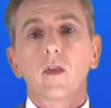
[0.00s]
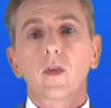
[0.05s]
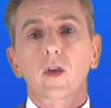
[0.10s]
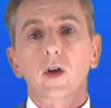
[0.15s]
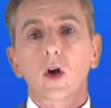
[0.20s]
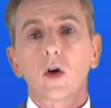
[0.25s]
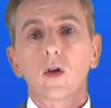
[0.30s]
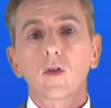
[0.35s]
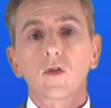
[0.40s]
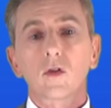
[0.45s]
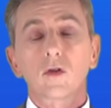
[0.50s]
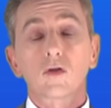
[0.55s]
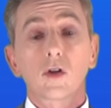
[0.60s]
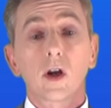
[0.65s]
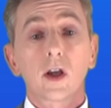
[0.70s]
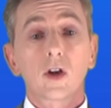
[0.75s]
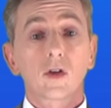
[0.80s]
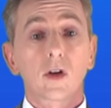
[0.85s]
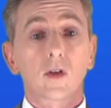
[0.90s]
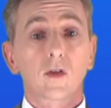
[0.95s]
The
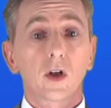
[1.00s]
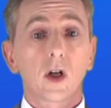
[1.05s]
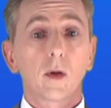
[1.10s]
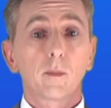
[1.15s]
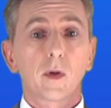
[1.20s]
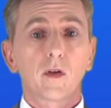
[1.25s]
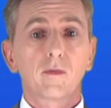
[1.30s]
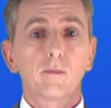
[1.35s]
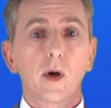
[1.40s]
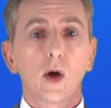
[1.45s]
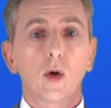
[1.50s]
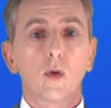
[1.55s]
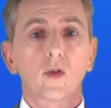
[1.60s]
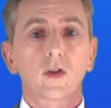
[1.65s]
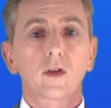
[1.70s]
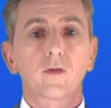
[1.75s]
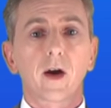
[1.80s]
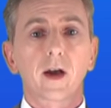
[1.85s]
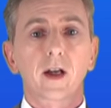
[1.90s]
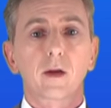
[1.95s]
concentration is the number of moles
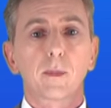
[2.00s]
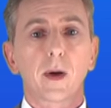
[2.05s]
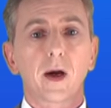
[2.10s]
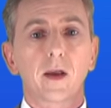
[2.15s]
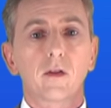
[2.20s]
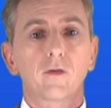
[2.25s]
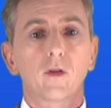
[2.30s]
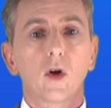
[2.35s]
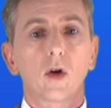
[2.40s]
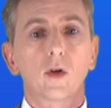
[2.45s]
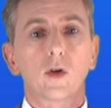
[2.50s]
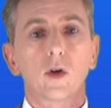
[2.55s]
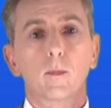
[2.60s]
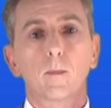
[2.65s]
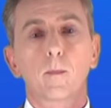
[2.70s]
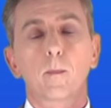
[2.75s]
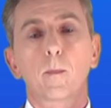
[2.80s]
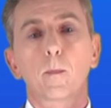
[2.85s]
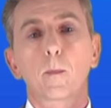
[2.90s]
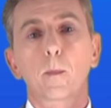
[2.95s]
divided by the volume.